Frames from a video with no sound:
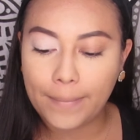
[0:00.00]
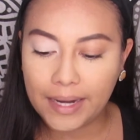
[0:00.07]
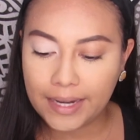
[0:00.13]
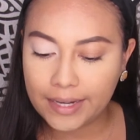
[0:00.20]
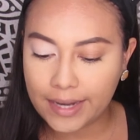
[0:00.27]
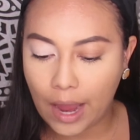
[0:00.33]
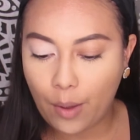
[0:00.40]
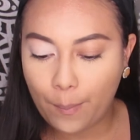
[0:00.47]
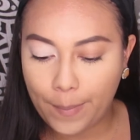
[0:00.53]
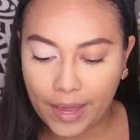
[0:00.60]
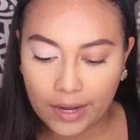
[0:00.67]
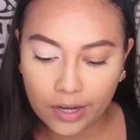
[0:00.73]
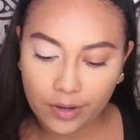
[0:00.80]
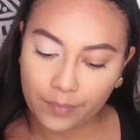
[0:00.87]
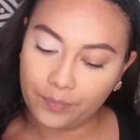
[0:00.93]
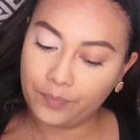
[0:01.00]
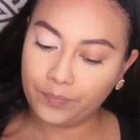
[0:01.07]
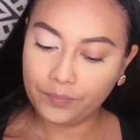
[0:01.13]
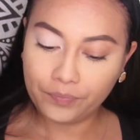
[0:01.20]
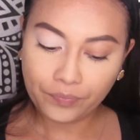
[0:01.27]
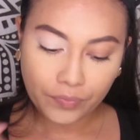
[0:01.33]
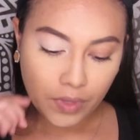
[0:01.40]
I always do
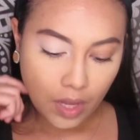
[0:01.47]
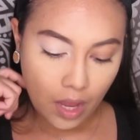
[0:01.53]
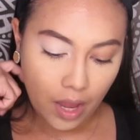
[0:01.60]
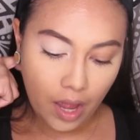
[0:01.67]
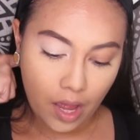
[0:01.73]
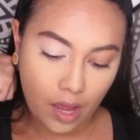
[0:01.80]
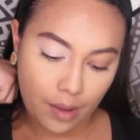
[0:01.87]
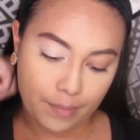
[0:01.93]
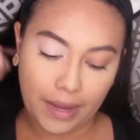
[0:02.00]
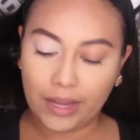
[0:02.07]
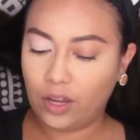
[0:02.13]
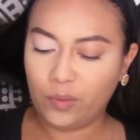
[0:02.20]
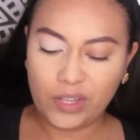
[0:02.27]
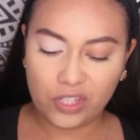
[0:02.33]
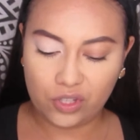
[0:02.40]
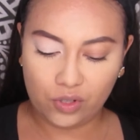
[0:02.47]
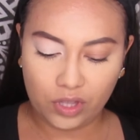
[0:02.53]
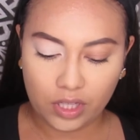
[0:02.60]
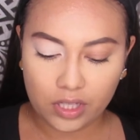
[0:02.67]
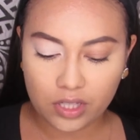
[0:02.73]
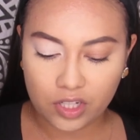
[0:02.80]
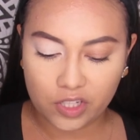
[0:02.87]
this just because I go
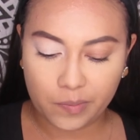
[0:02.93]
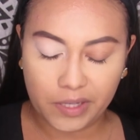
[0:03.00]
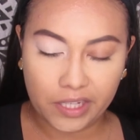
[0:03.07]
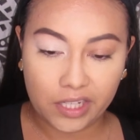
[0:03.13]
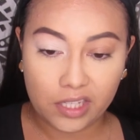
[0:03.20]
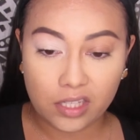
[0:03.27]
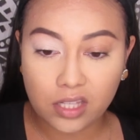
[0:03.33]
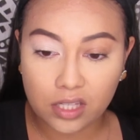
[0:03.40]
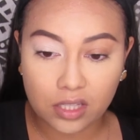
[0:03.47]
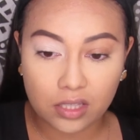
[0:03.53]
in with the lighter color.